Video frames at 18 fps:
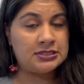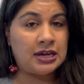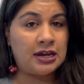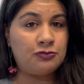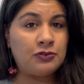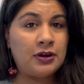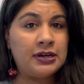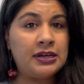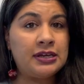
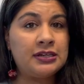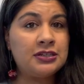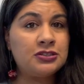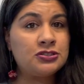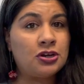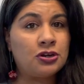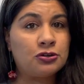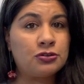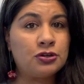dive right in and
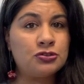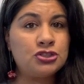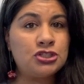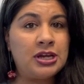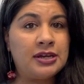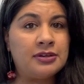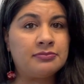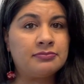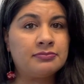talk
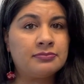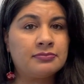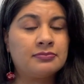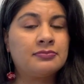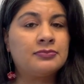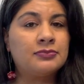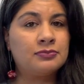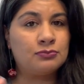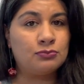crochet.
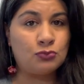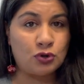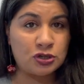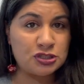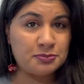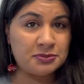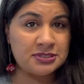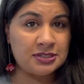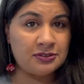More
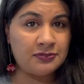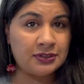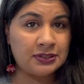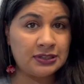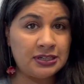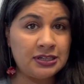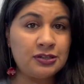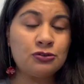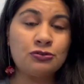
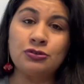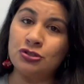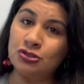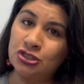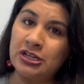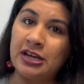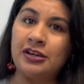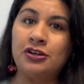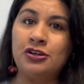specifically,
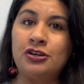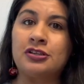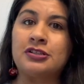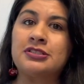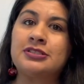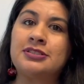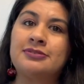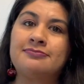crochet hooks.